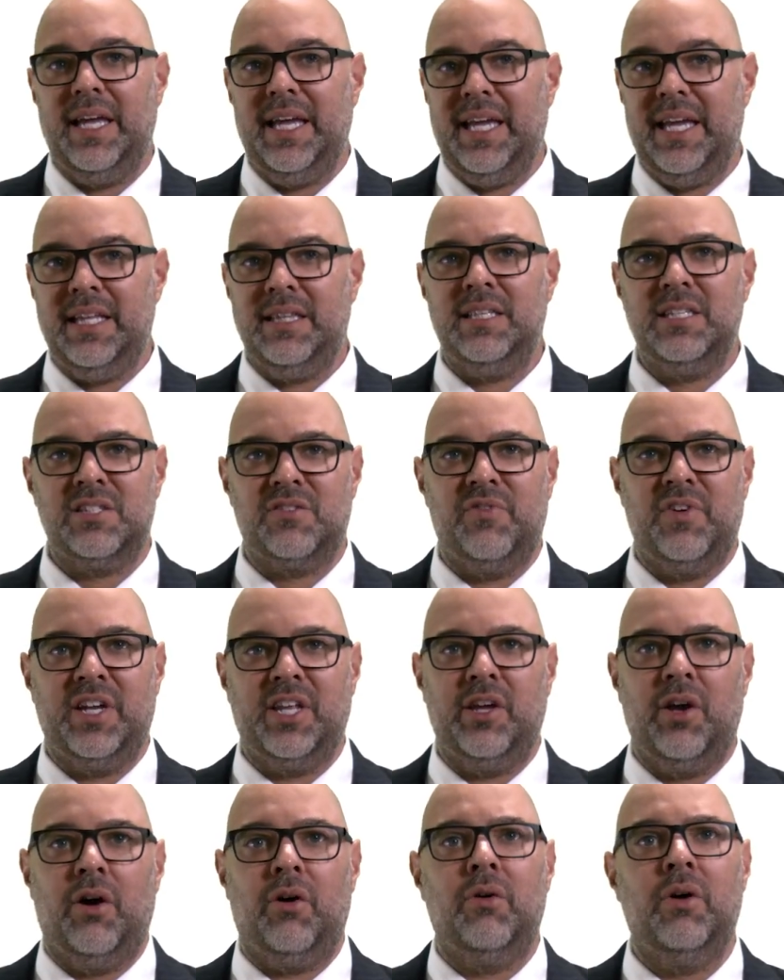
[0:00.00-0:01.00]
In this
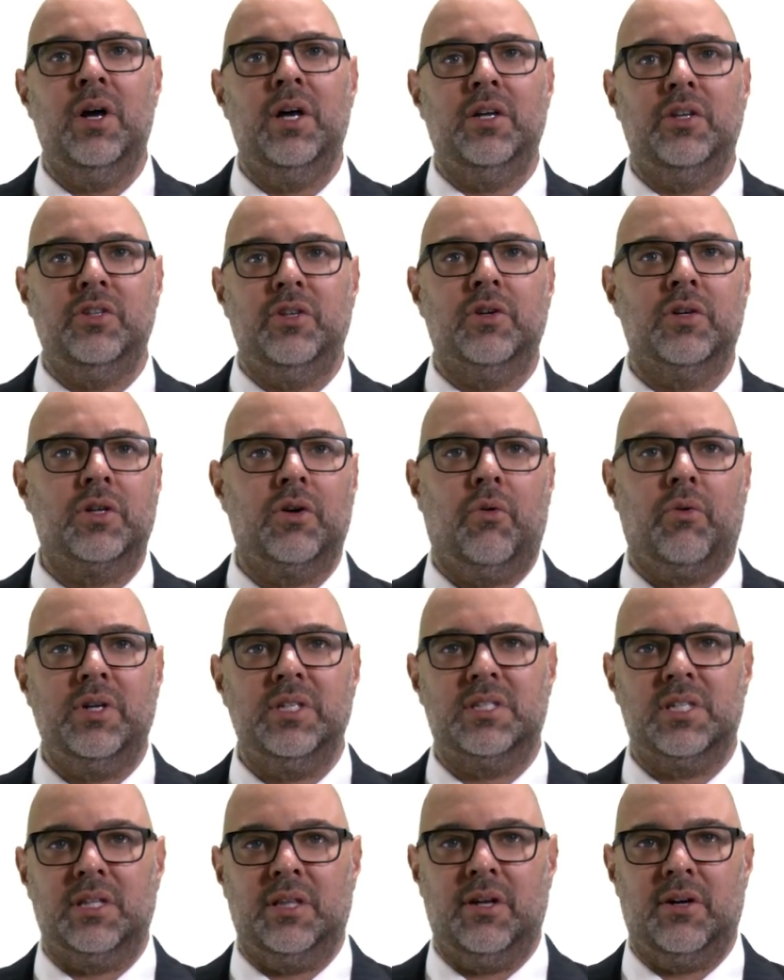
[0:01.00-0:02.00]
video, you're going
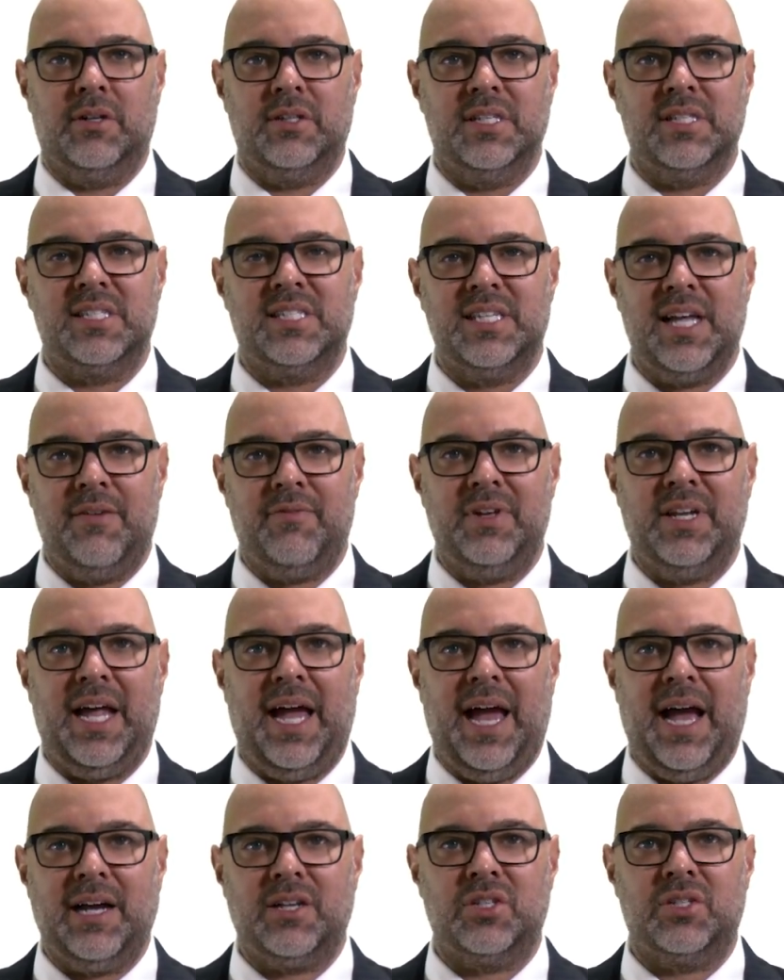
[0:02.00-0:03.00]
to learn the 7
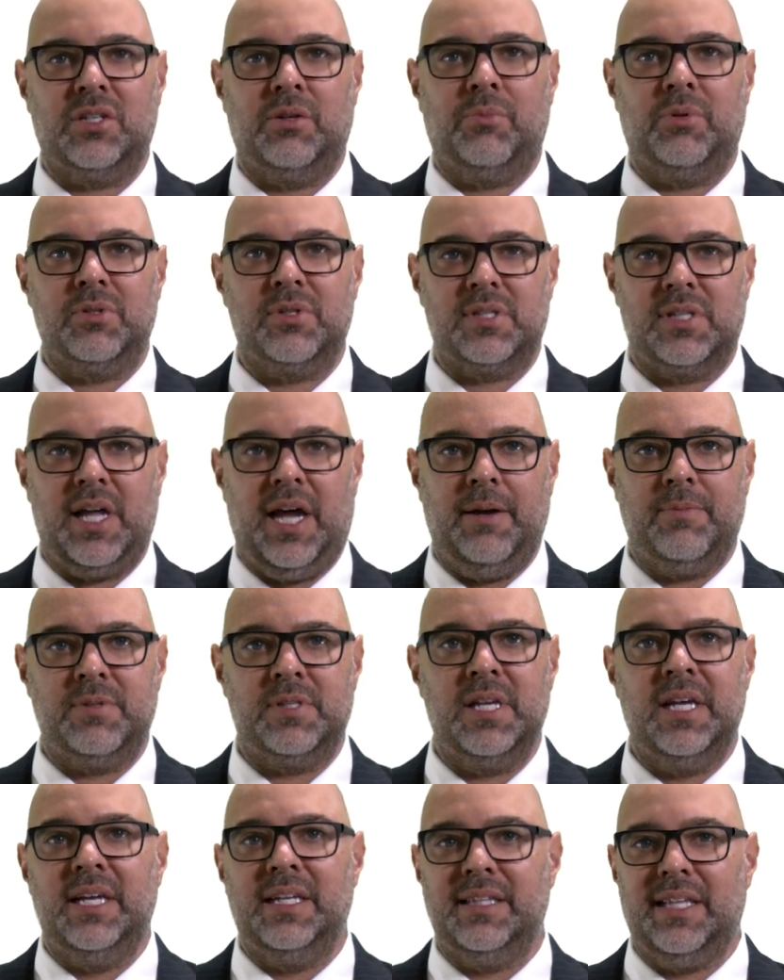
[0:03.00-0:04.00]
actionable steps
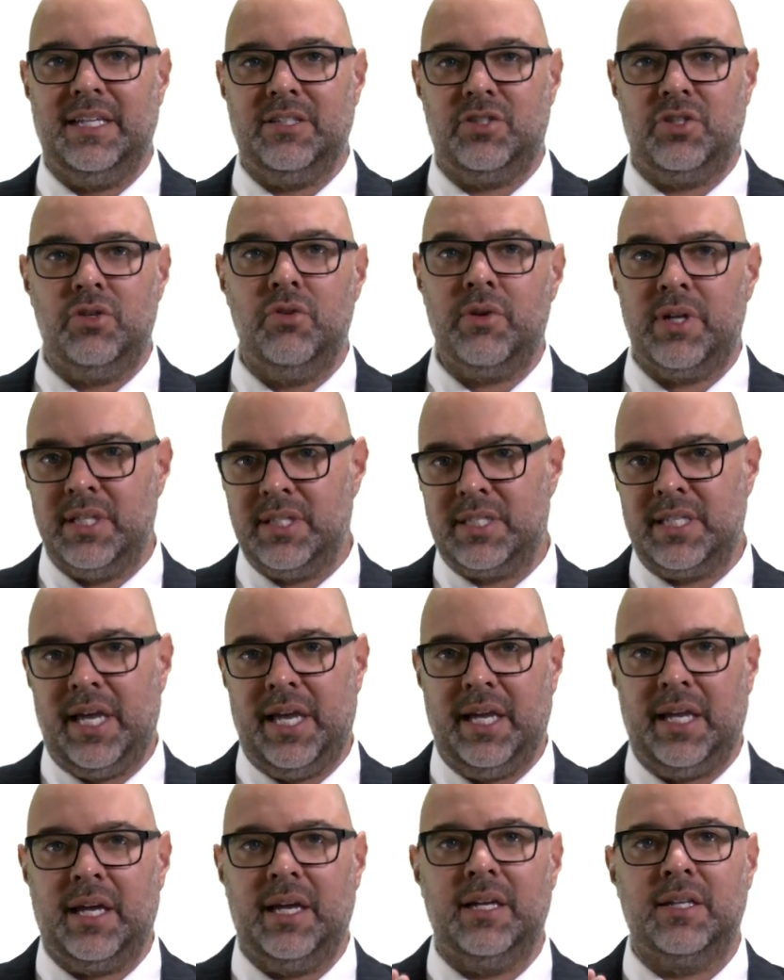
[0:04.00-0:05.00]
that you can
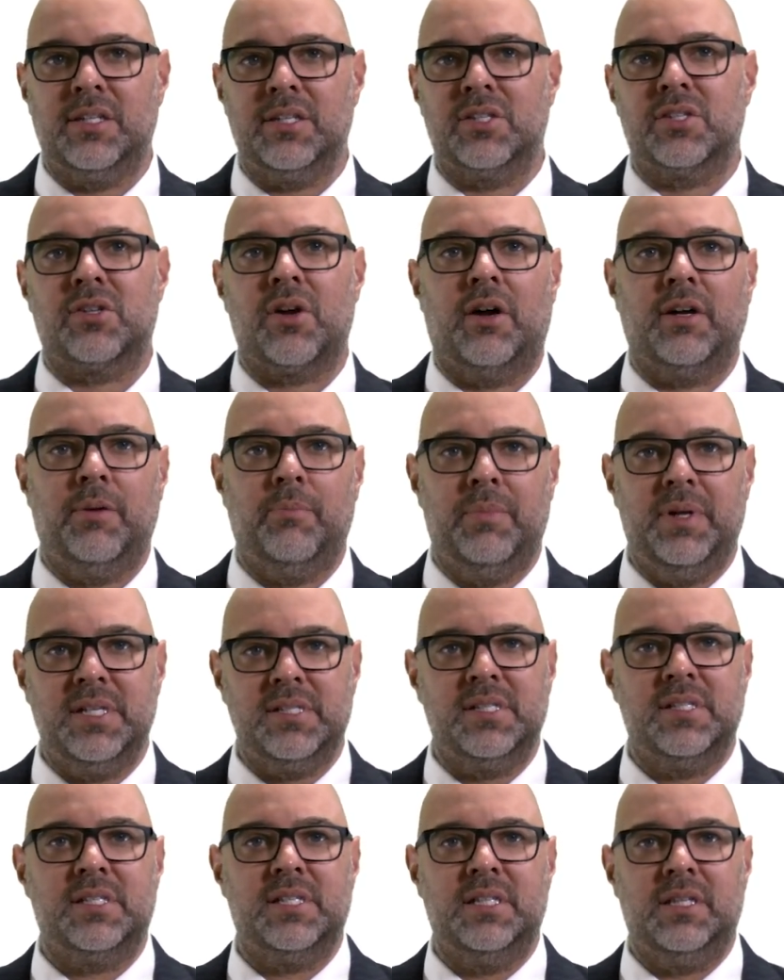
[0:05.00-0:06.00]
take to start a
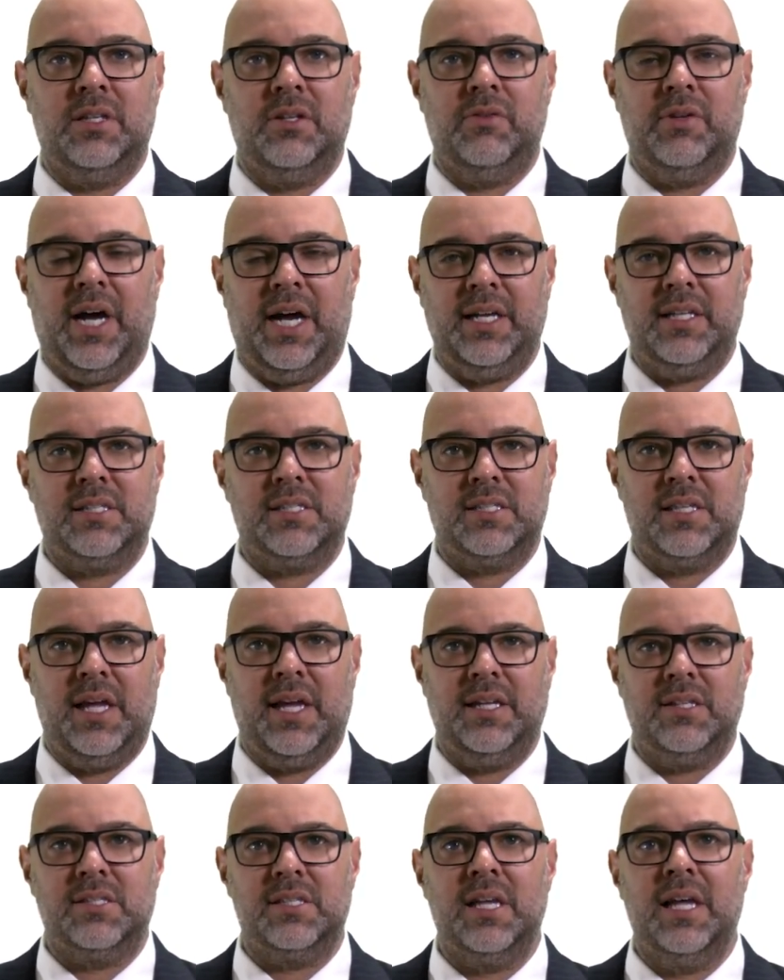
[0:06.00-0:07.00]
business in the United
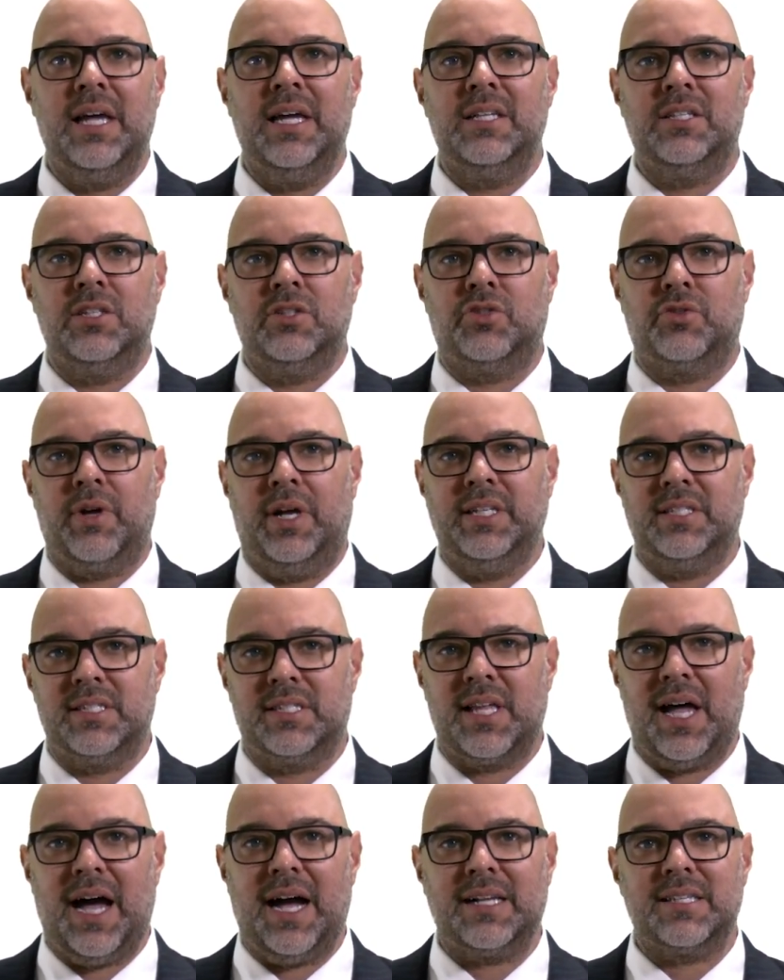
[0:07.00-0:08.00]
States to trade
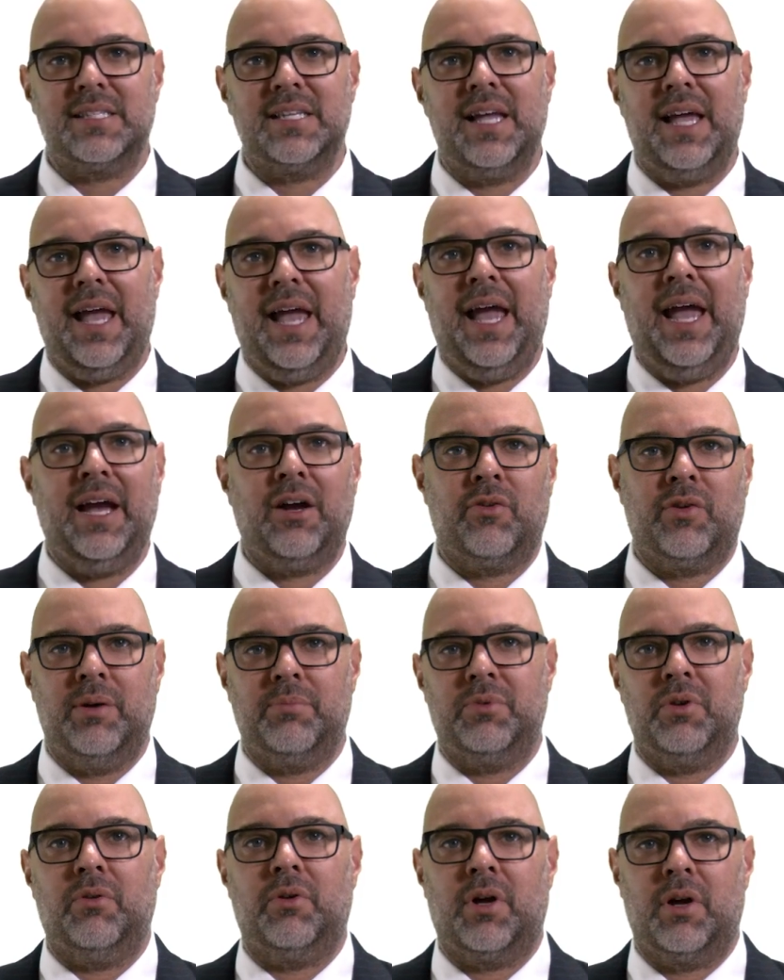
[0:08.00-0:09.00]
stocks and
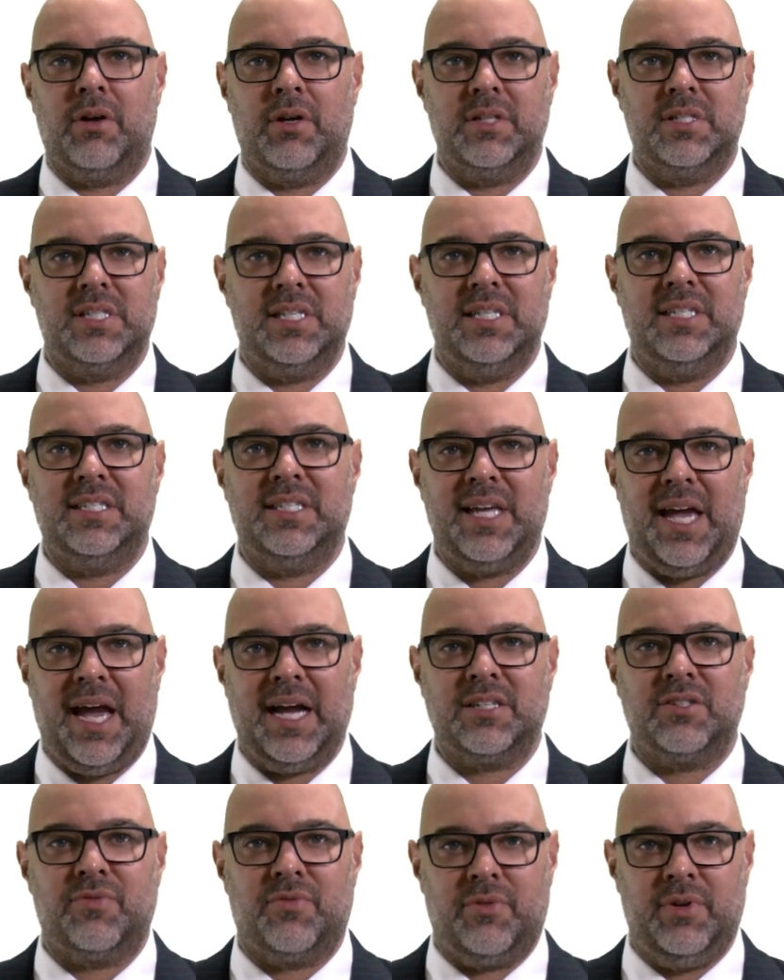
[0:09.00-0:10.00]
cryptocurrency
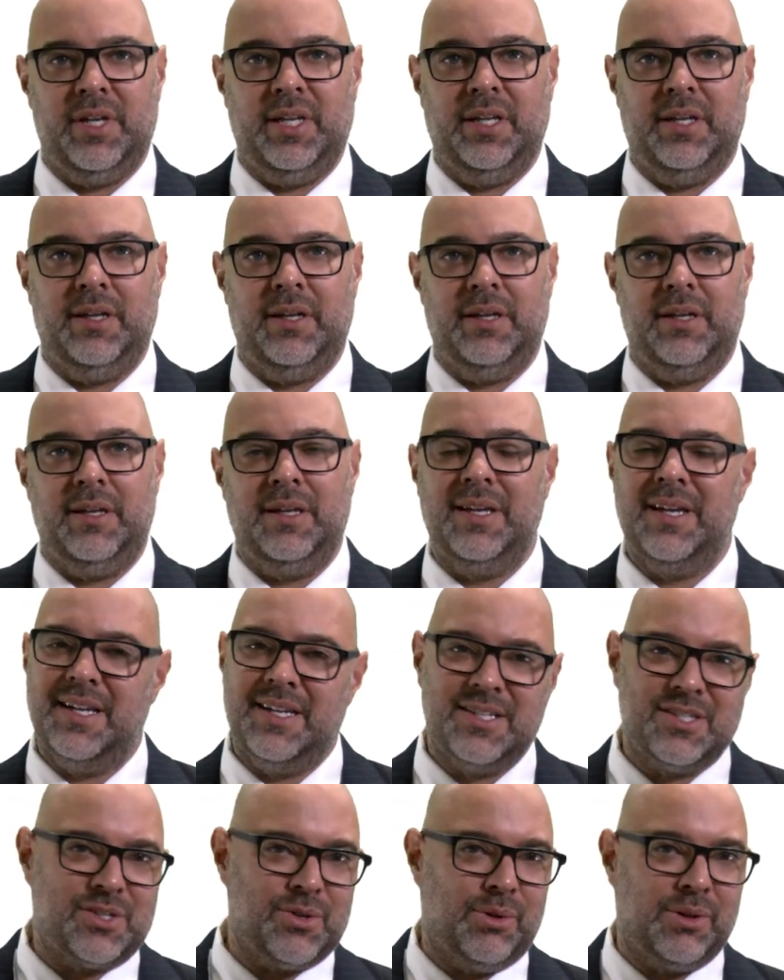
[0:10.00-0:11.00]
tax-free.
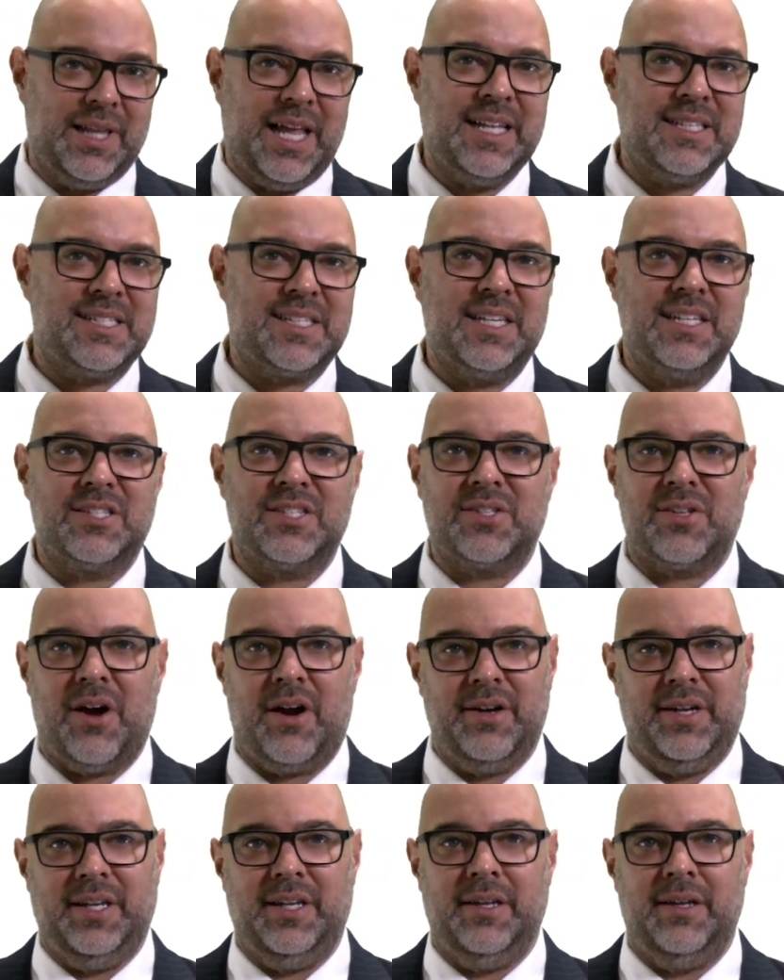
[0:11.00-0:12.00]
So let's get
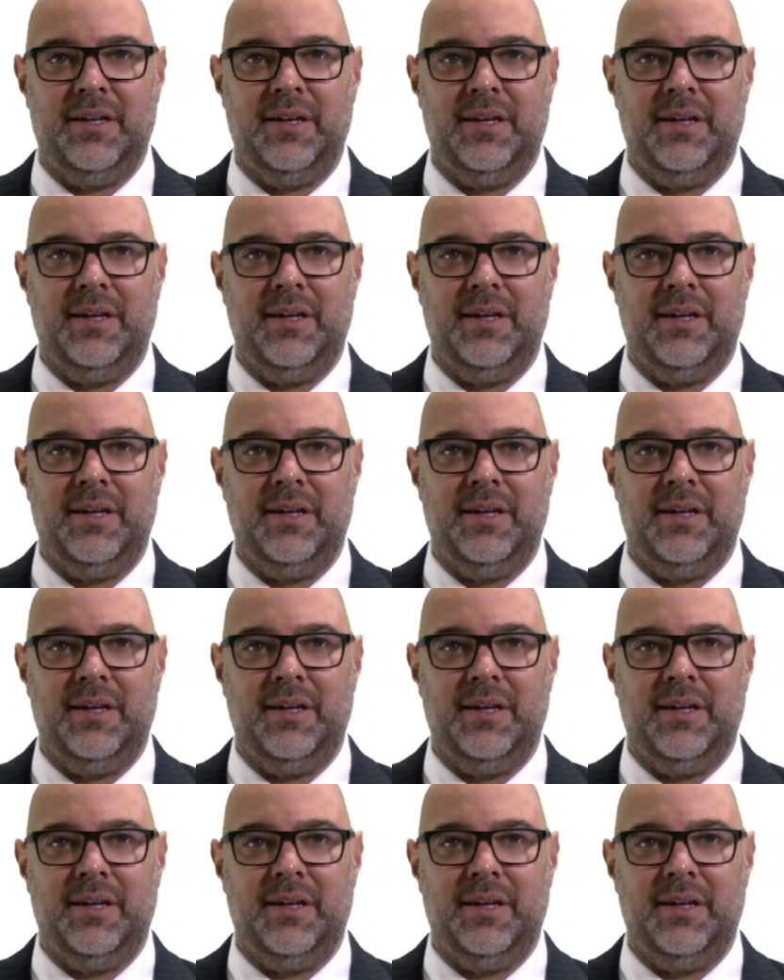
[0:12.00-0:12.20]
started.